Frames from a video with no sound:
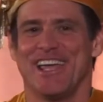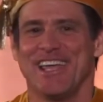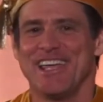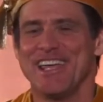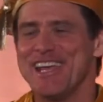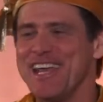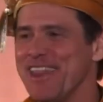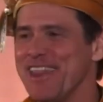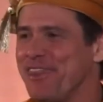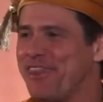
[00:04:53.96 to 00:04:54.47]

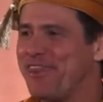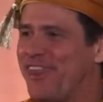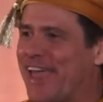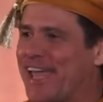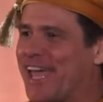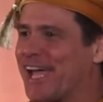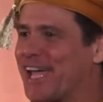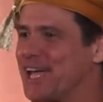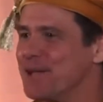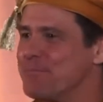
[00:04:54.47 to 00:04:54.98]
amen? You didn't
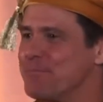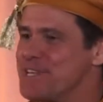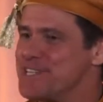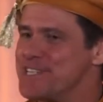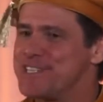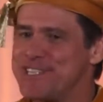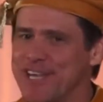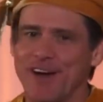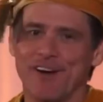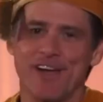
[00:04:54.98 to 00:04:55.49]
think I could be
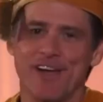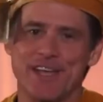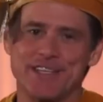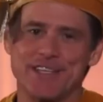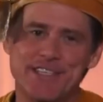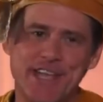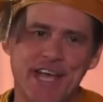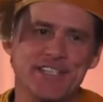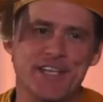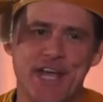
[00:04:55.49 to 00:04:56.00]

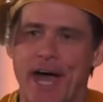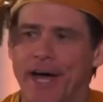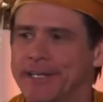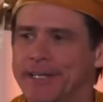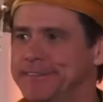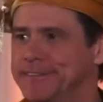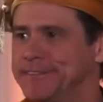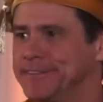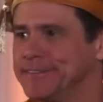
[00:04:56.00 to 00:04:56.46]
serious, did you?